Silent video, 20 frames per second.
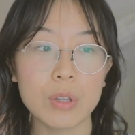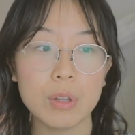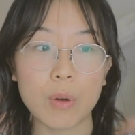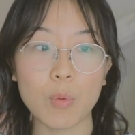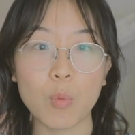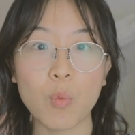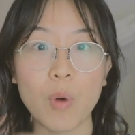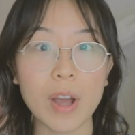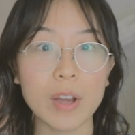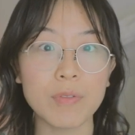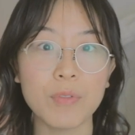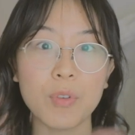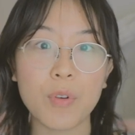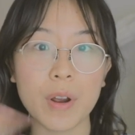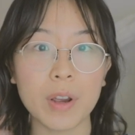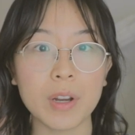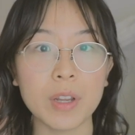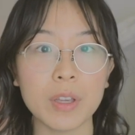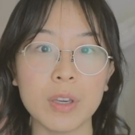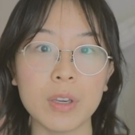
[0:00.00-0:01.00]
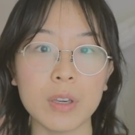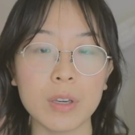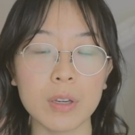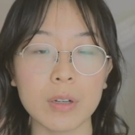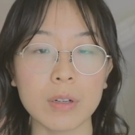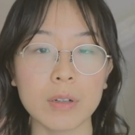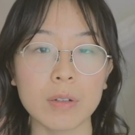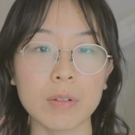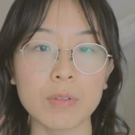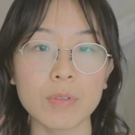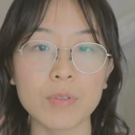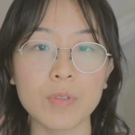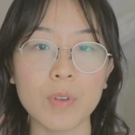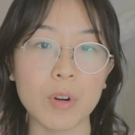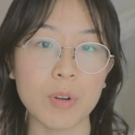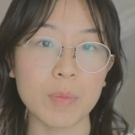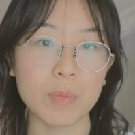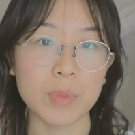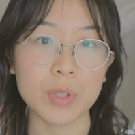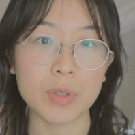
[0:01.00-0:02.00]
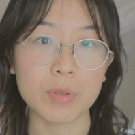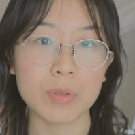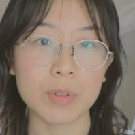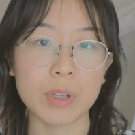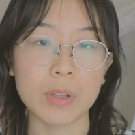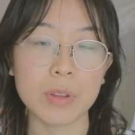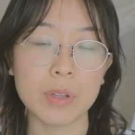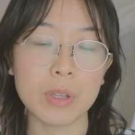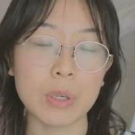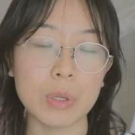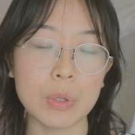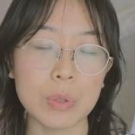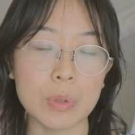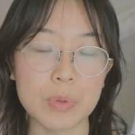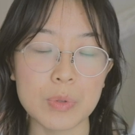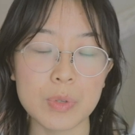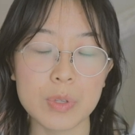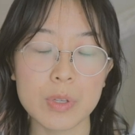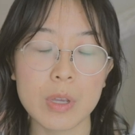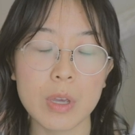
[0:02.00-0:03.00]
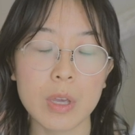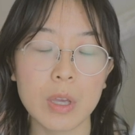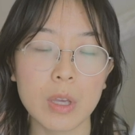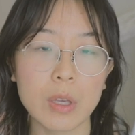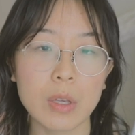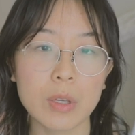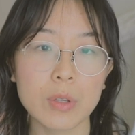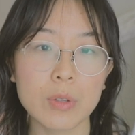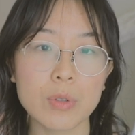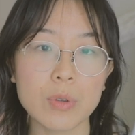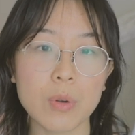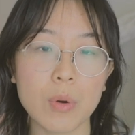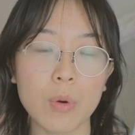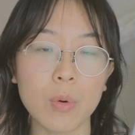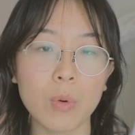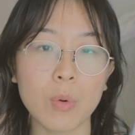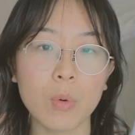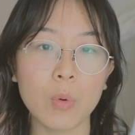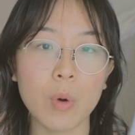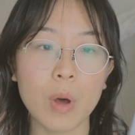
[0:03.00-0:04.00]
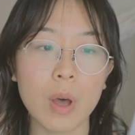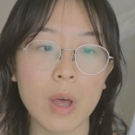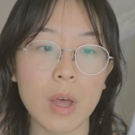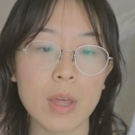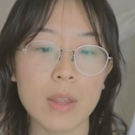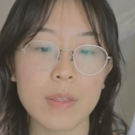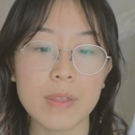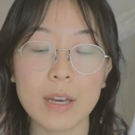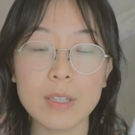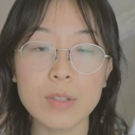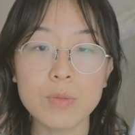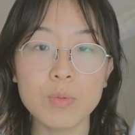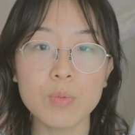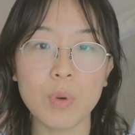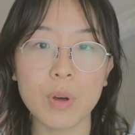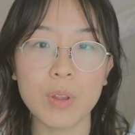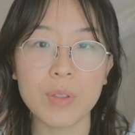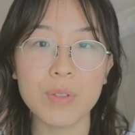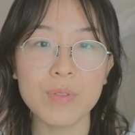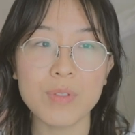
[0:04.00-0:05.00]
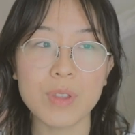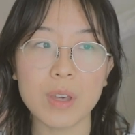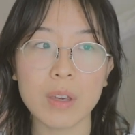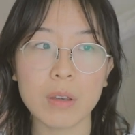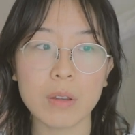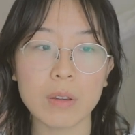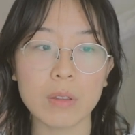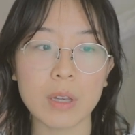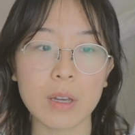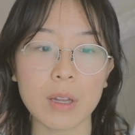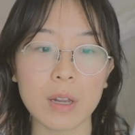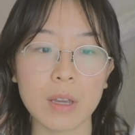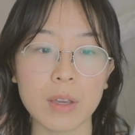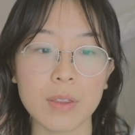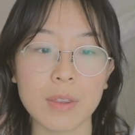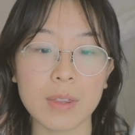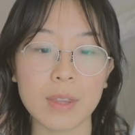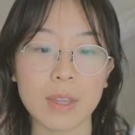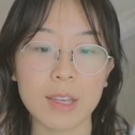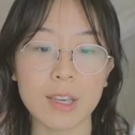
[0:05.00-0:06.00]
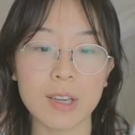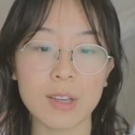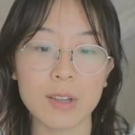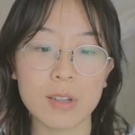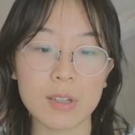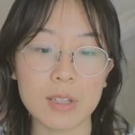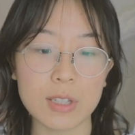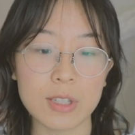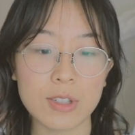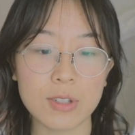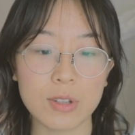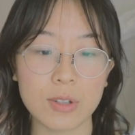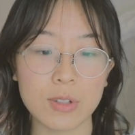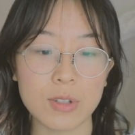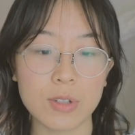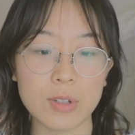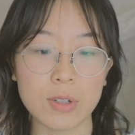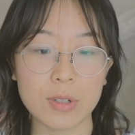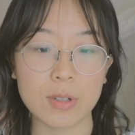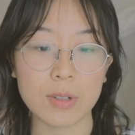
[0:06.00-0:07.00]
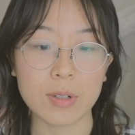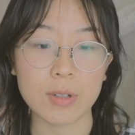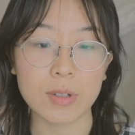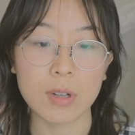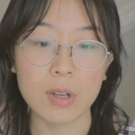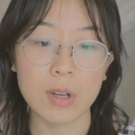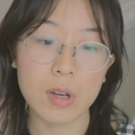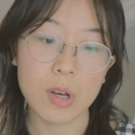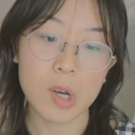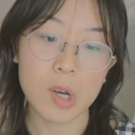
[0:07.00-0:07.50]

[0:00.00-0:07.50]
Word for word: that wide variety of art material that they use. So that's one thing that I think is such a